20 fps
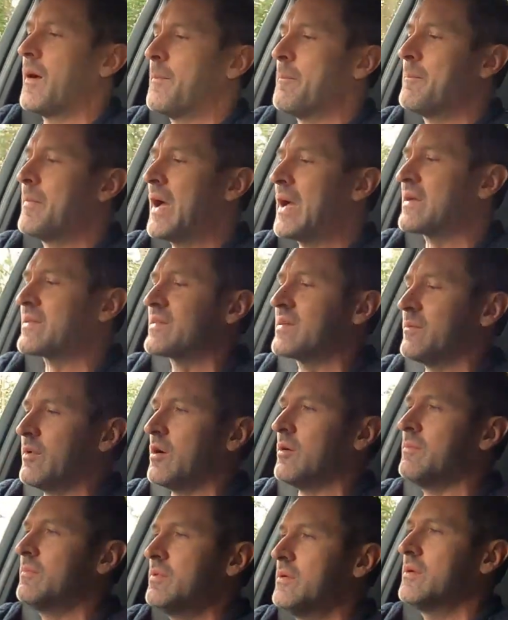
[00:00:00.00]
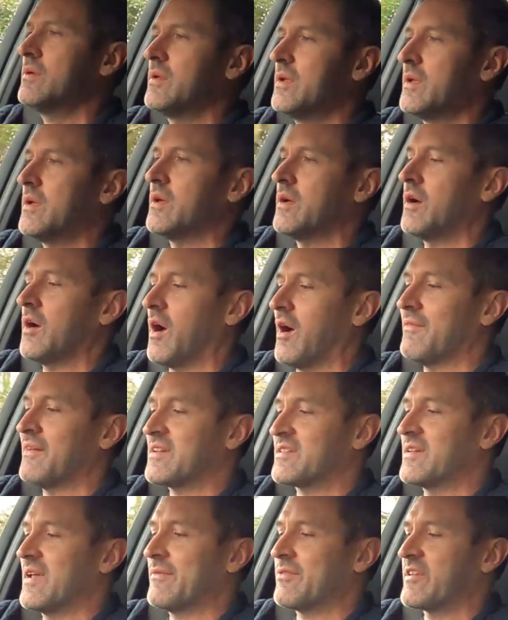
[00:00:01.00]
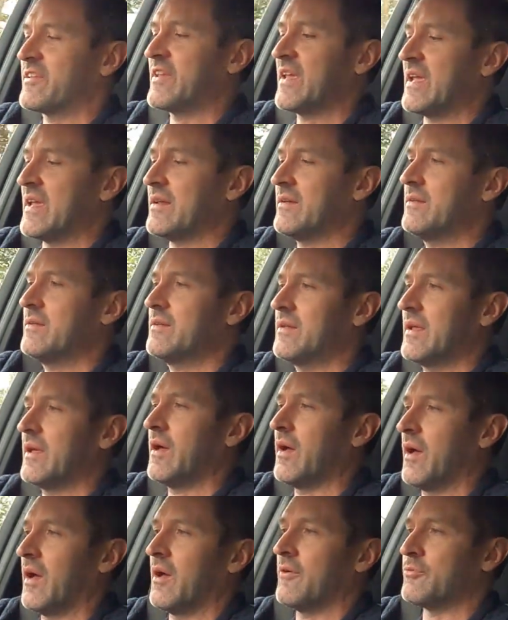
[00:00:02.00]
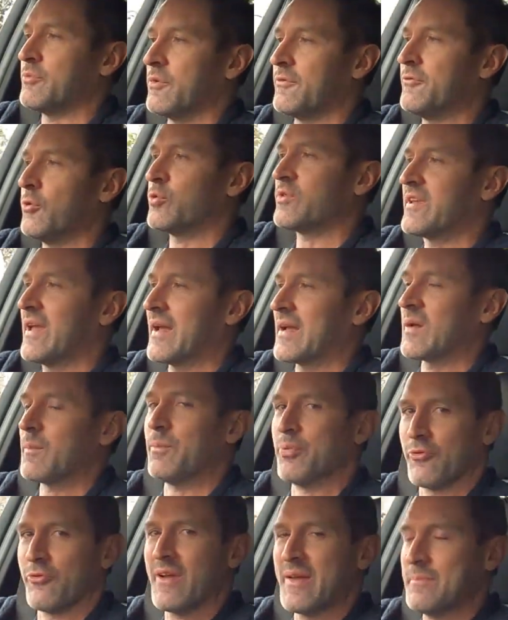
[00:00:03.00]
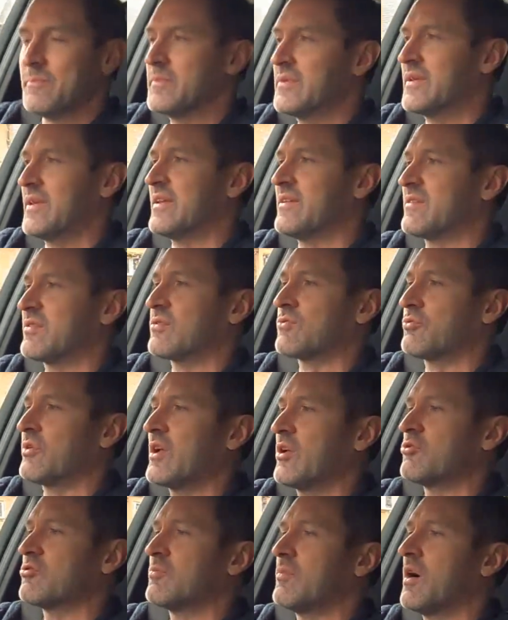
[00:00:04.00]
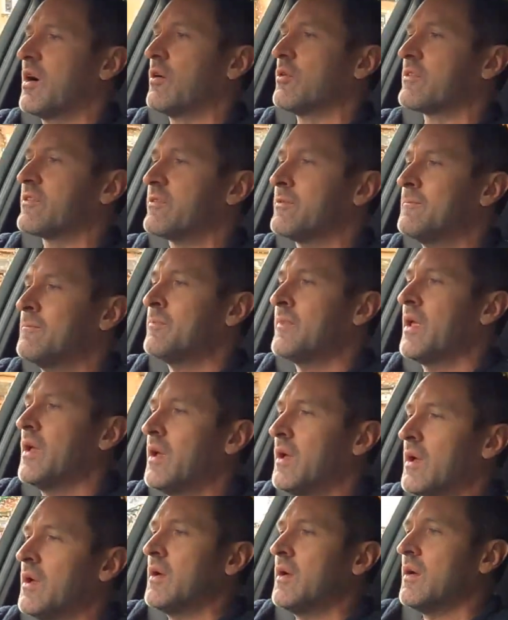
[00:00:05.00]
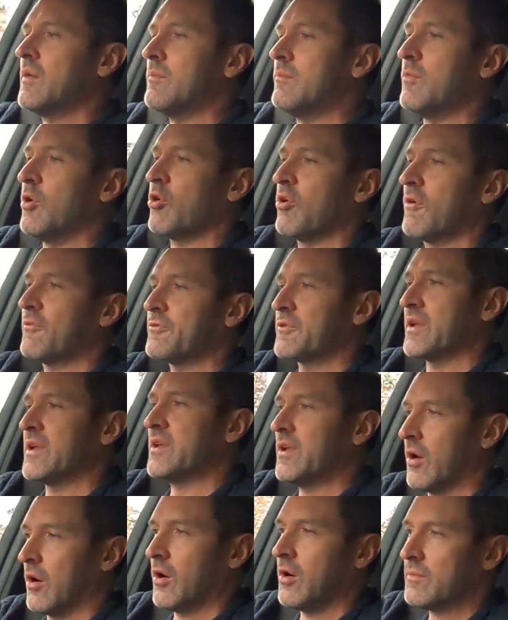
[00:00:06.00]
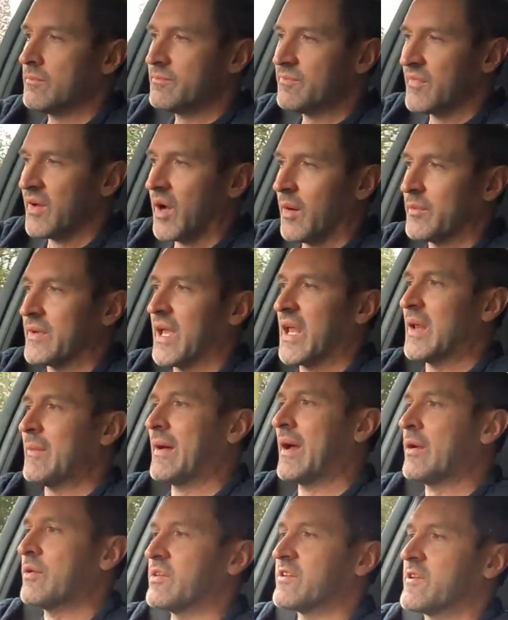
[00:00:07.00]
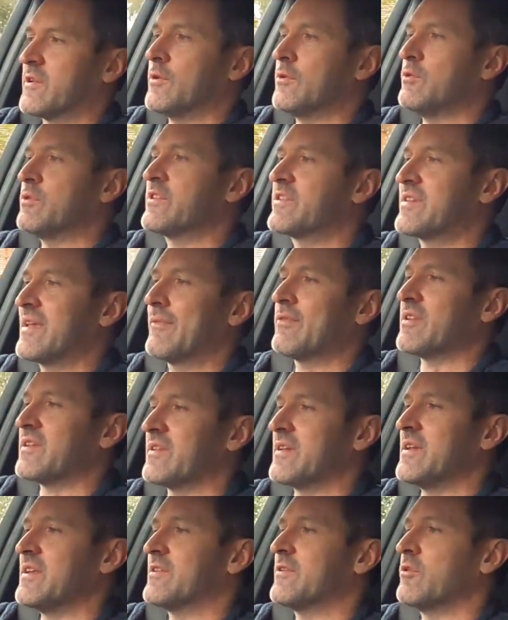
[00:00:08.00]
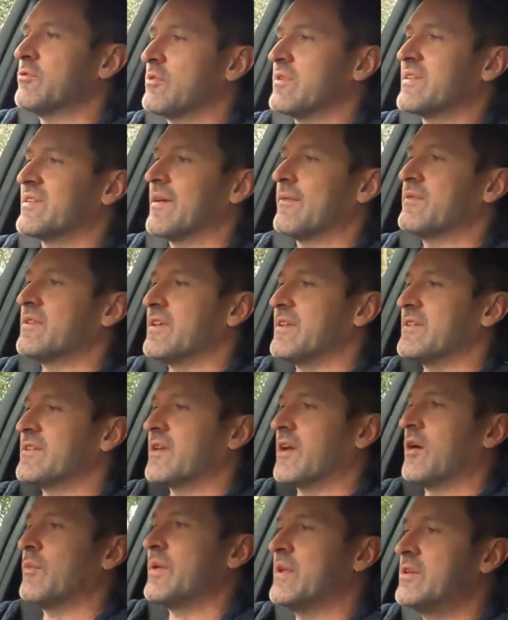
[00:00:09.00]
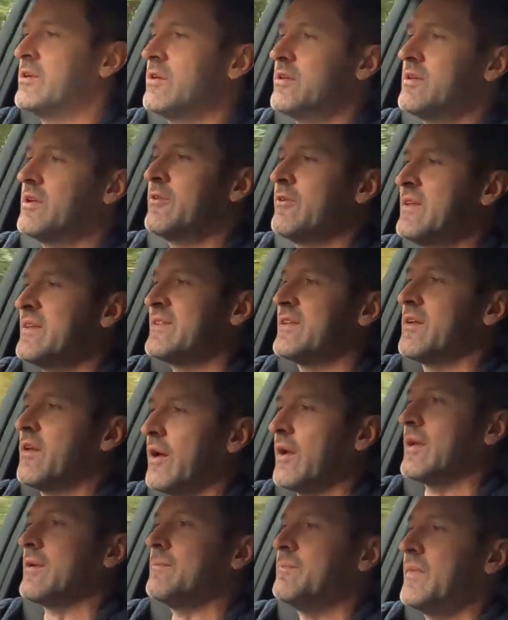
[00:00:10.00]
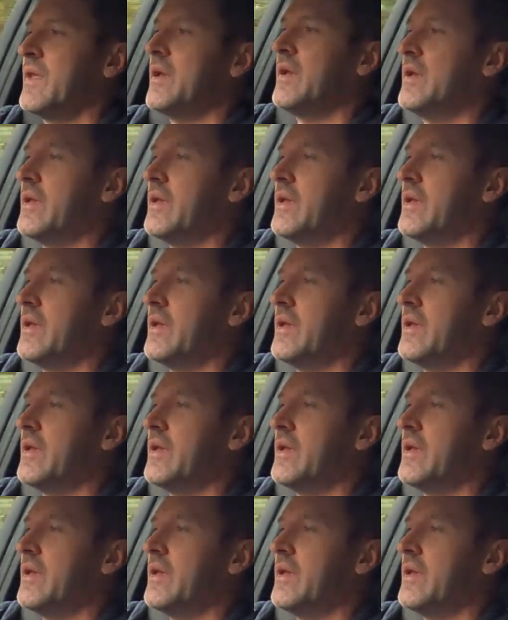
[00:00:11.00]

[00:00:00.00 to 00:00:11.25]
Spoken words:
a maximum I've actually ever seen from a full tank brimmed is 300 miles. More often than not, I'm getting about 270. So I mean, you're into like